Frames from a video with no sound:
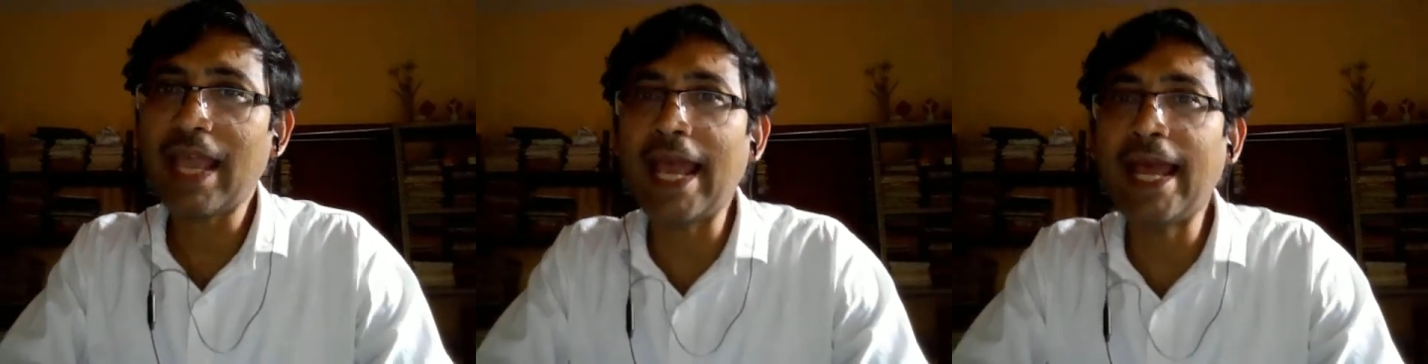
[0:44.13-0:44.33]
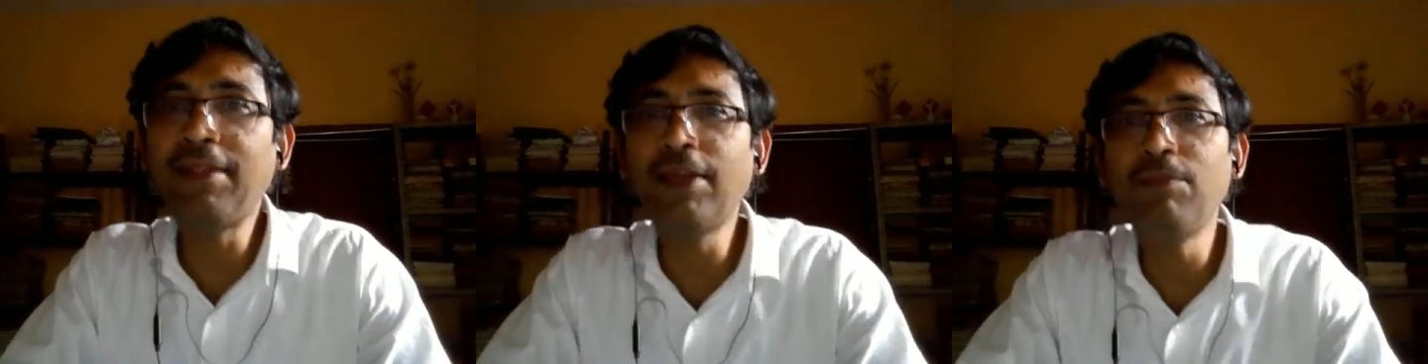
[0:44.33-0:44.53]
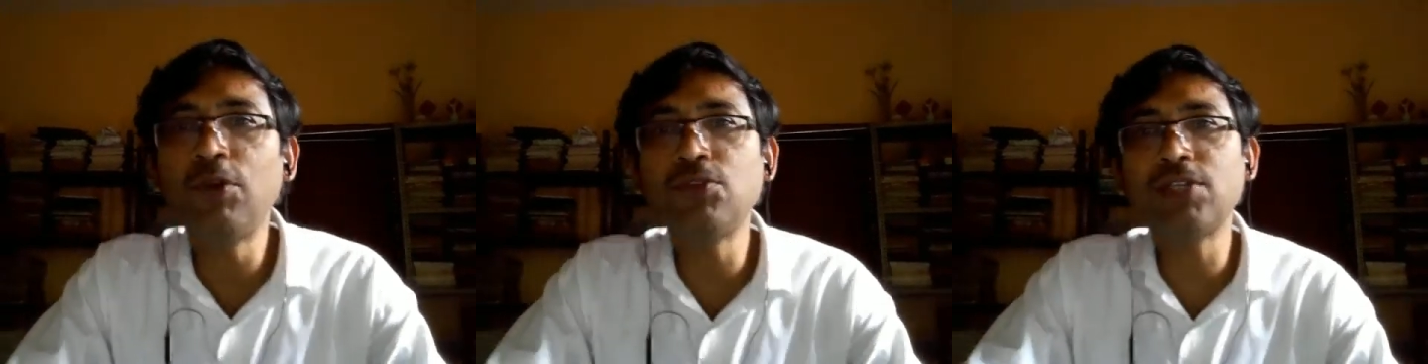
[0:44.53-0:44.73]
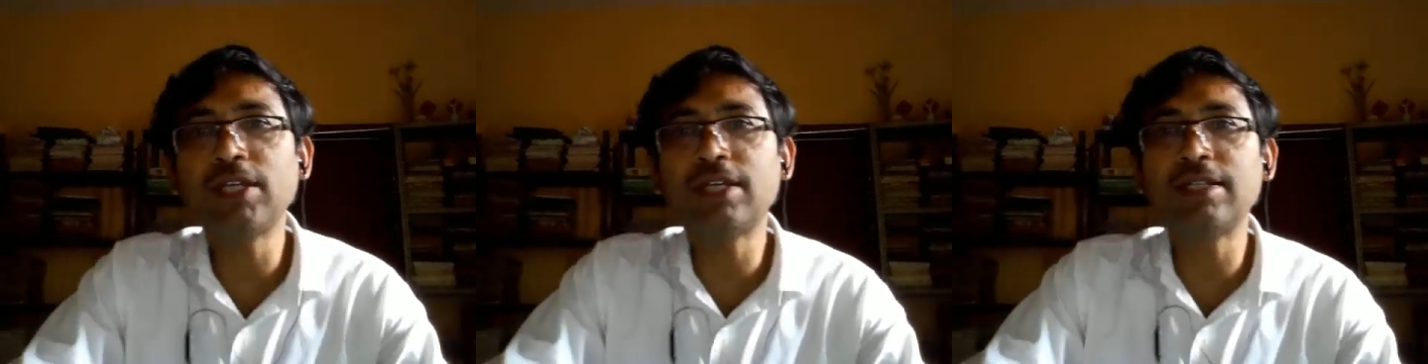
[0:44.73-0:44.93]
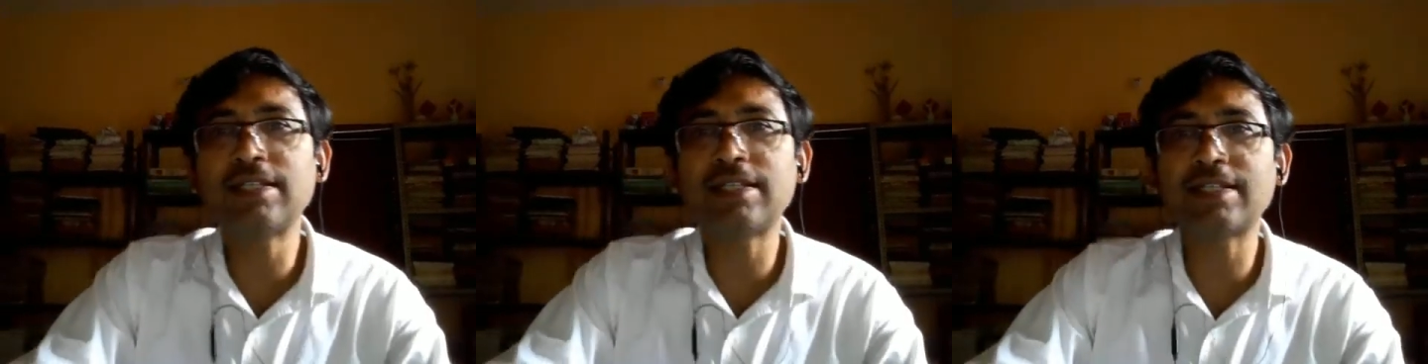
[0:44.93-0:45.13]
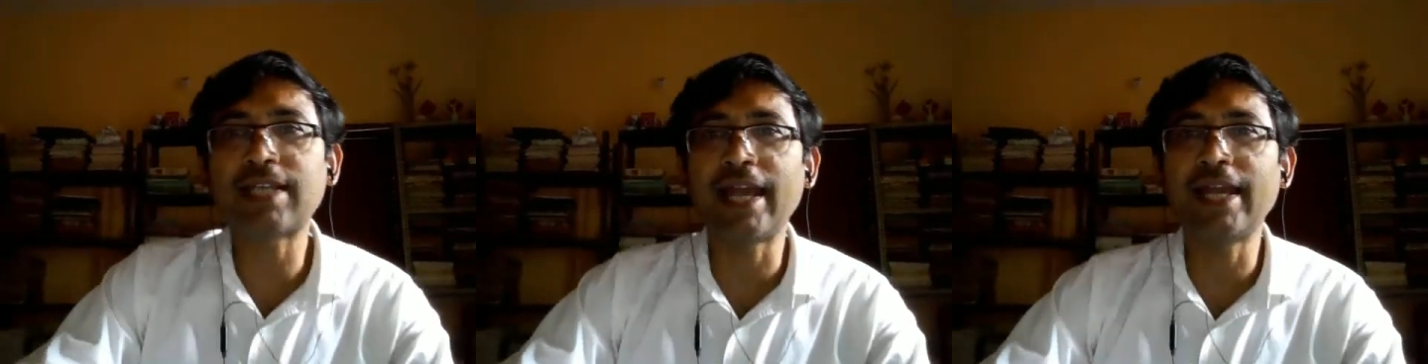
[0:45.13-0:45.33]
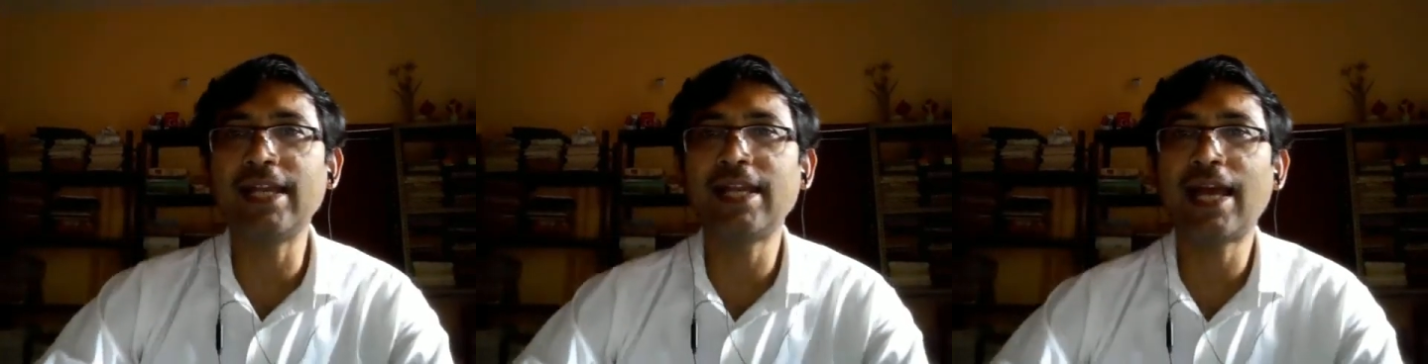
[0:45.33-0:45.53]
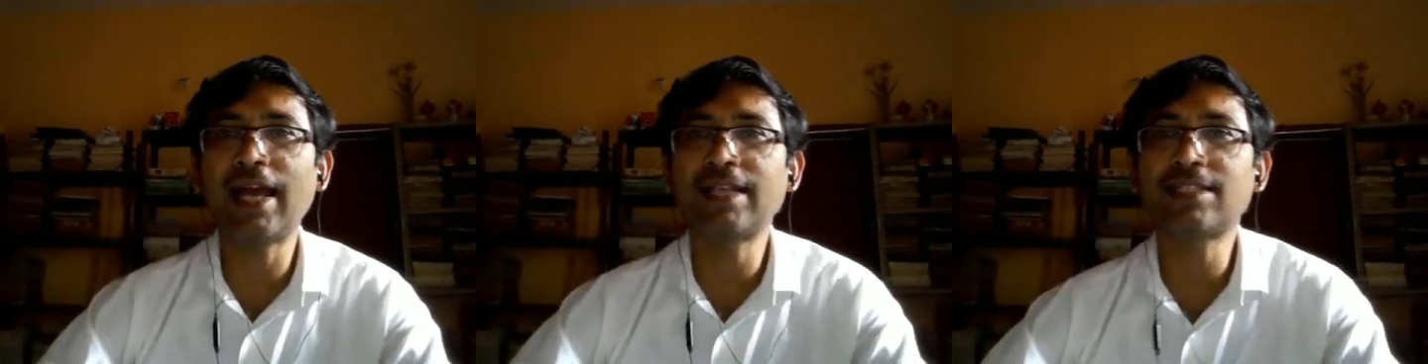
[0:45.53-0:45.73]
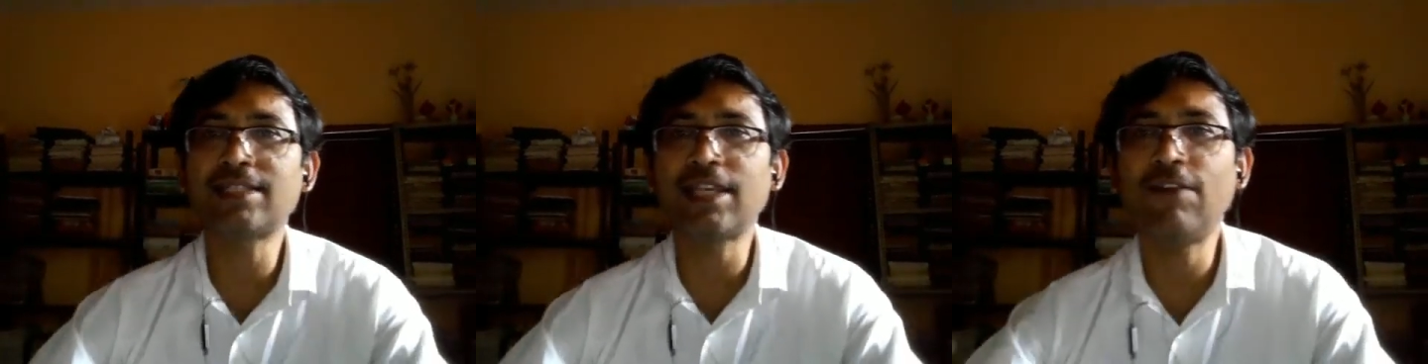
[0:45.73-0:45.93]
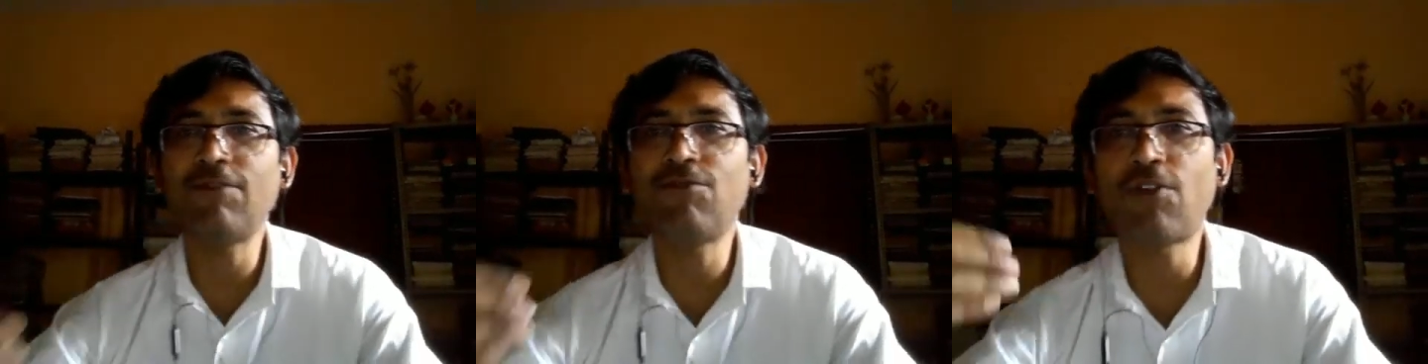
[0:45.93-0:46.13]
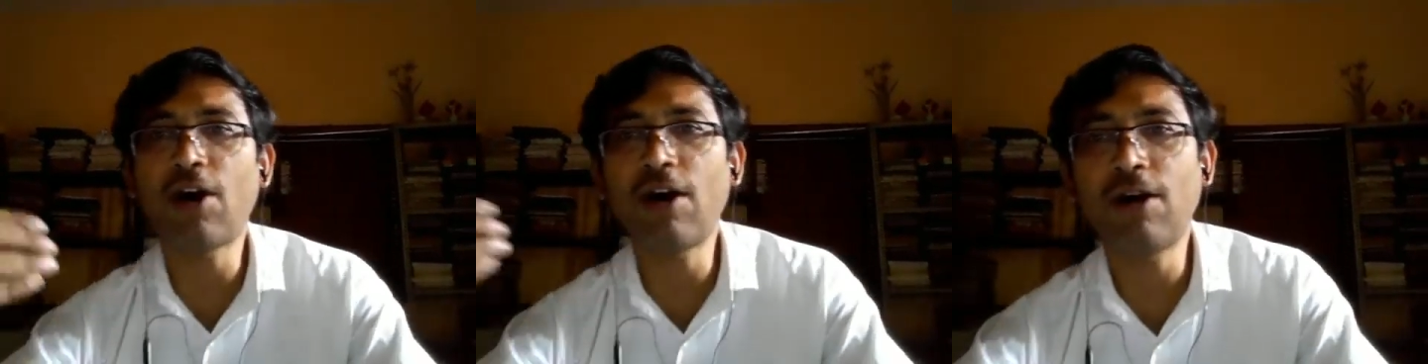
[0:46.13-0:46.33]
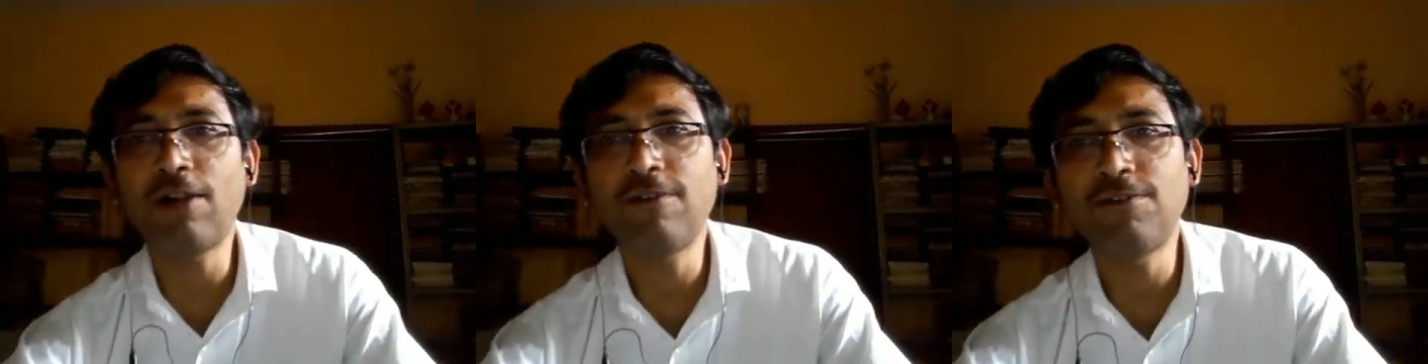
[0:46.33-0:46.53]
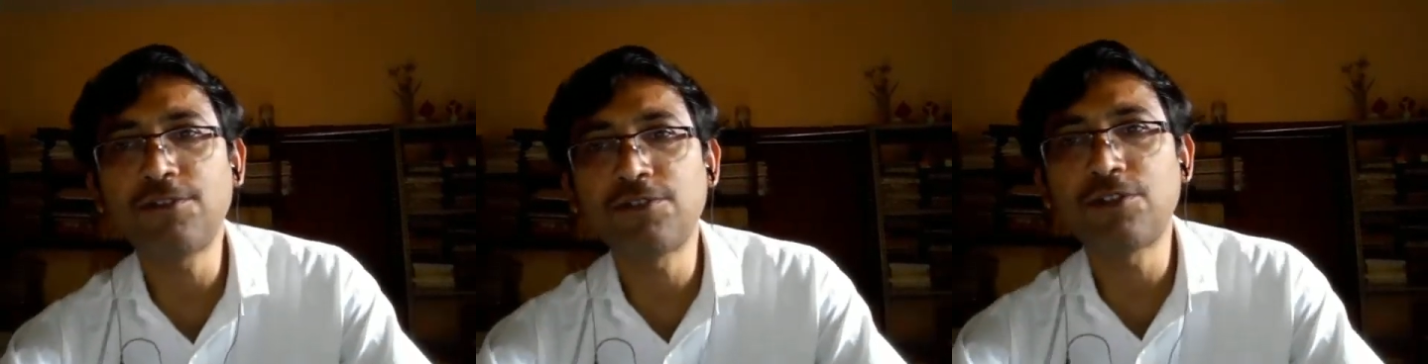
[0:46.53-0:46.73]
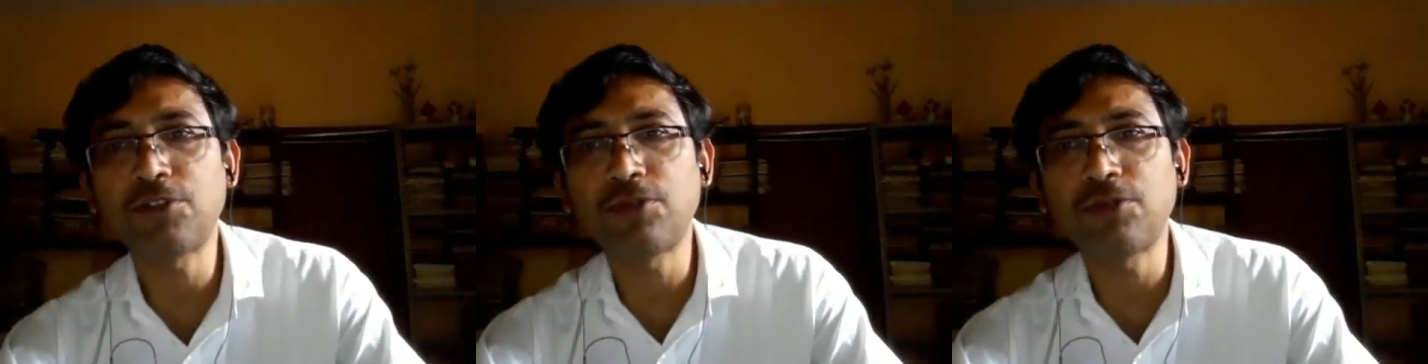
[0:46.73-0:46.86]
and the musical style has evolved